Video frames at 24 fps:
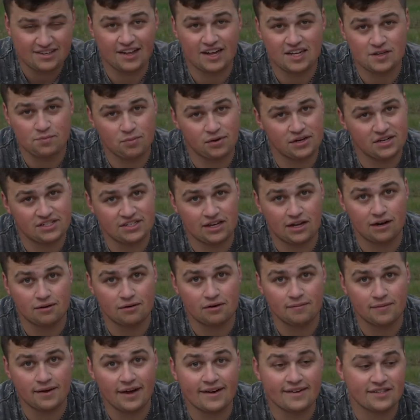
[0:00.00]
say that's pretty solid, I'm
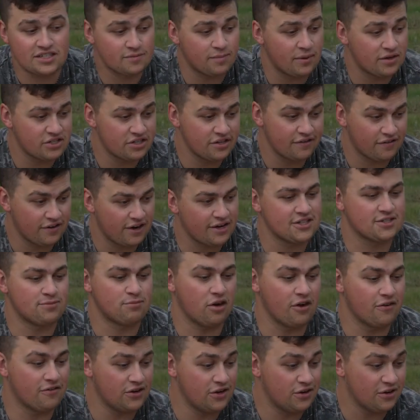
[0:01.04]
gonna be honest, especially for how
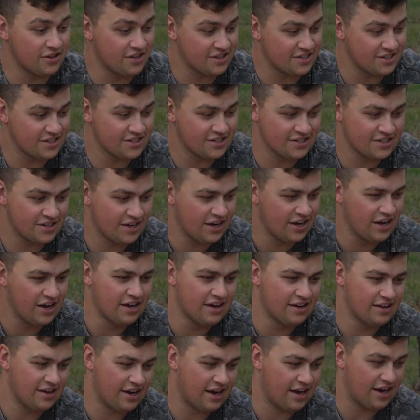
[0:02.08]
small of a unit this is,
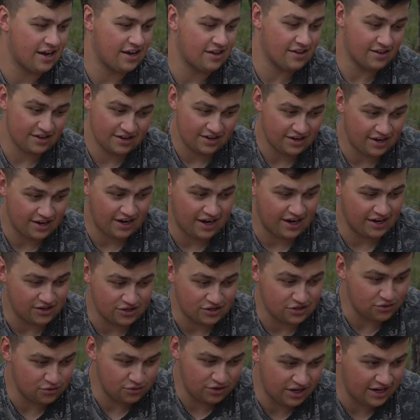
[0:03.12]
and
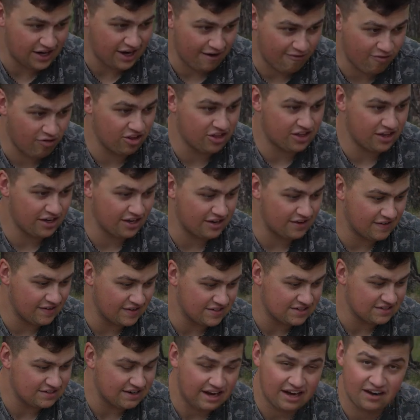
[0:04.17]
including everything
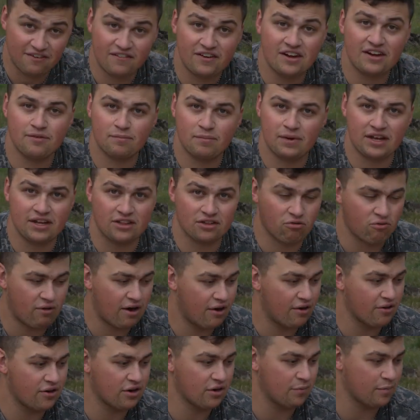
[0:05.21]
inside of it, being the
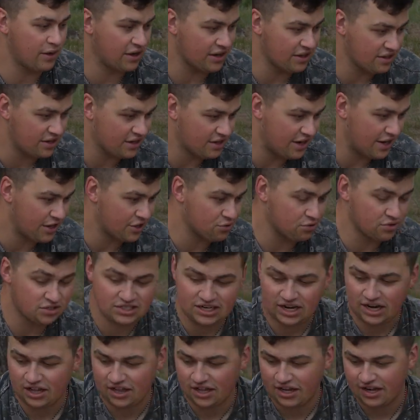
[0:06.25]
router, being the actual
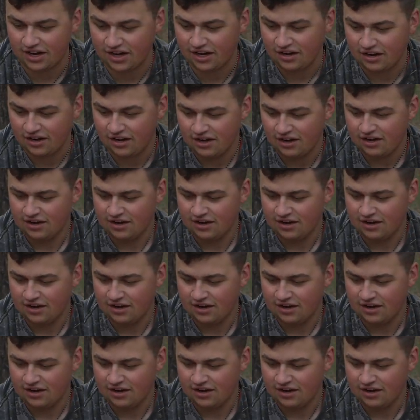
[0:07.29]
satellite,